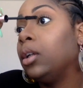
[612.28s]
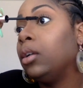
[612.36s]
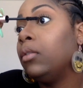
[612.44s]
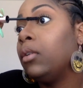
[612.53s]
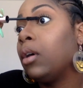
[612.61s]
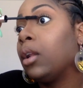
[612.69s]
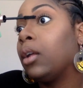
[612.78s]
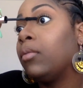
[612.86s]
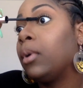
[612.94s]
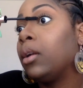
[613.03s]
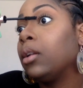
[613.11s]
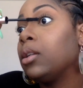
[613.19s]
Even though I love
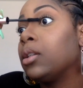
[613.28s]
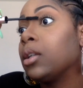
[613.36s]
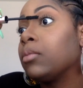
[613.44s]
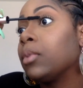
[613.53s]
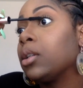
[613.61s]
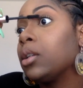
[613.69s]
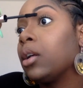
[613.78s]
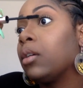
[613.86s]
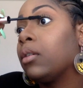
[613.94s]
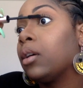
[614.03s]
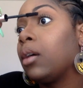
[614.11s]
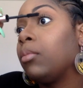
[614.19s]
Better Than Sex
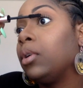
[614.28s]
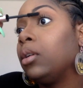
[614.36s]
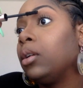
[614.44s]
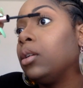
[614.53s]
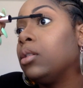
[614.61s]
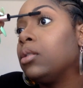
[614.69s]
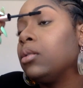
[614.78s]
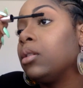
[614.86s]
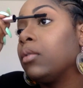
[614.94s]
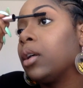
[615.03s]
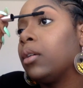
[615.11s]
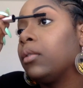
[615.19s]
mascara, I mean, anything
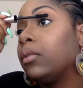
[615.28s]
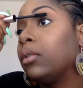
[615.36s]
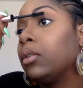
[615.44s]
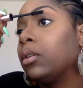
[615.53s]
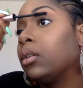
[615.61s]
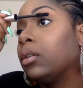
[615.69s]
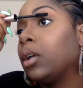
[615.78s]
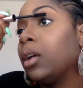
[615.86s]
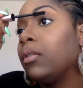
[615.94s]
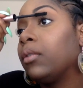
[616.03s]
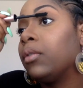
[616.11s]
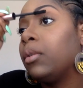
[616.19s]
after
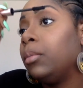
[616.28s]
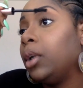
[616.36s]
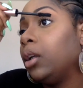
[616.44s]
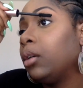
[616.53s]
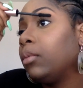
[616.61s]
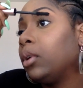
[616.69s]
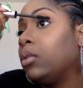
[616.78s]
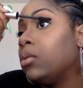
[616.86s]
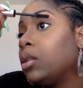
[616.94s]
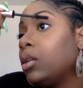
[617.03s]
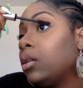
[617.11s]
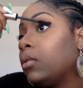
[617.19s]
ever for me, I've been using
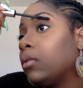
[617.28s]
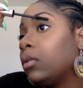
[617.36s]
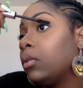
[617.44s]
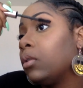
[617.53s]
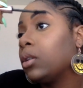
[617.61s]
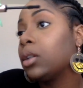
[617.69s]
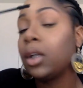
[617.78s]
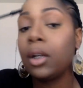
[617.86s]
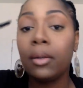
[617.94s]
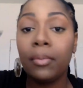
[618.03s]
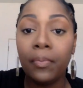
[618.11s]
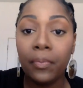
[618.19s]
it for a long
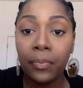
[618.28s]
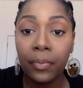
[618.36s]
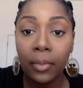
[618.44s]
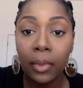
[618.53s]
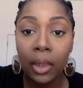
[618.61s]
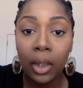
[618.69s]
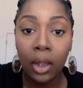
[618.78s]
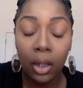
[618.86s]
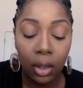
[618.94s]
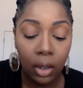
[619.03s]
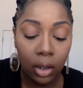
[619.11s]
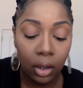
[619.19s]
time.
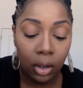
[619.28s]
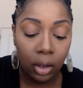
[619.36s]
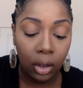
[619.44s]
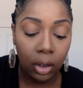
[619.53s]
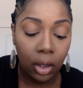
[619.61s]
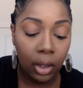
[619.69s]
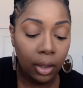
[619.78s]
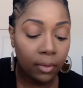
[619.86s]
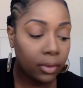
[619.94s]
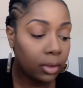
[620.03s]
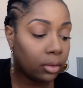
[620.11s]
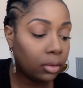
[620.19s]
And I
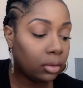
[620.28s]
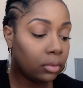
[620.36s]
love it.